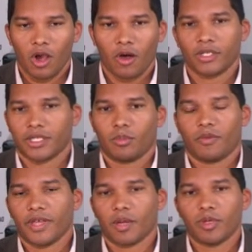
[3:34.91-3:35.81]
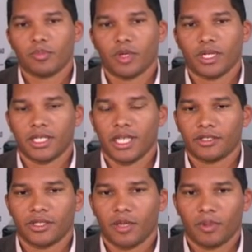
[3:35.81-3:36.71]
large number of young people on a
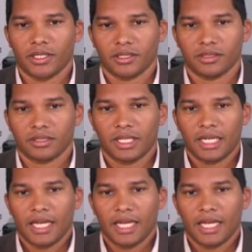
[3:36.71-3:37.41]
day-to-day basis.